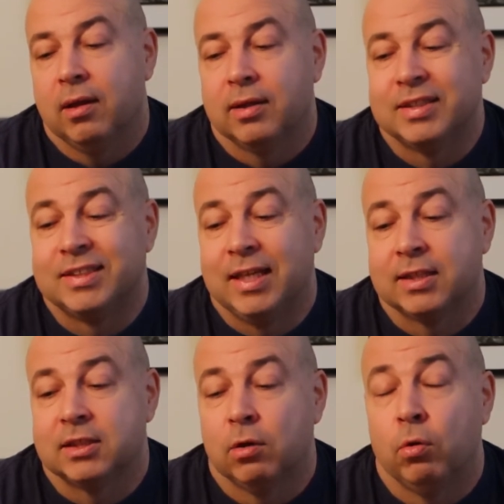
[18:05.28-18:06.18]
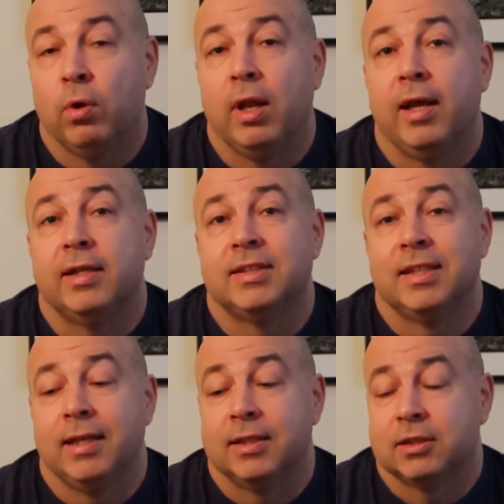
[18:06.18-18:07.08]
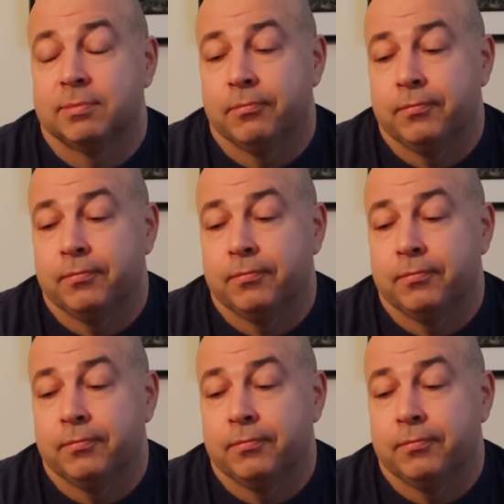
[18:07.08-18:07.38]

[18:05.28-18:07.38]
sex-related scenes.